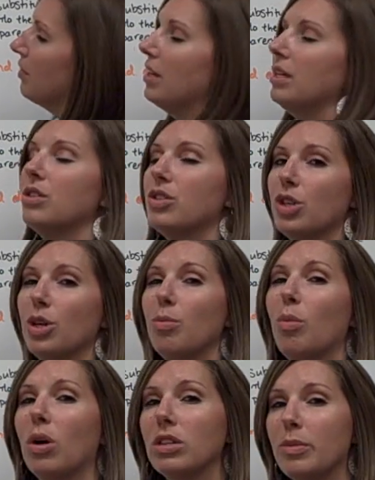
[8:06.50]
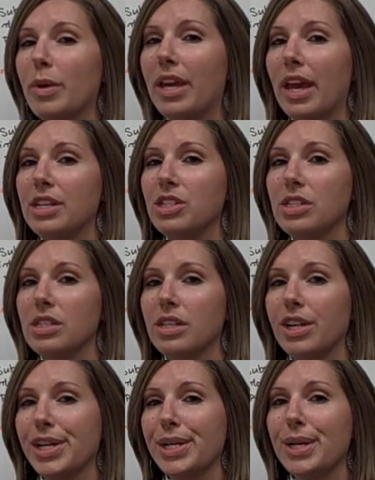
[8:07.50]
of these 2 multiplication
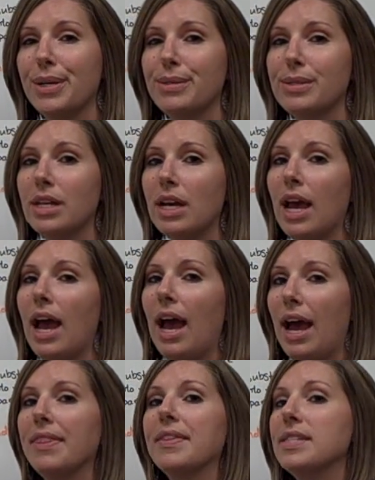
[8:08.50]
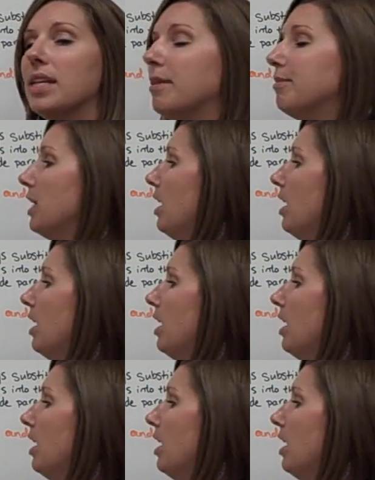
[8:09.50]
scenarios at the same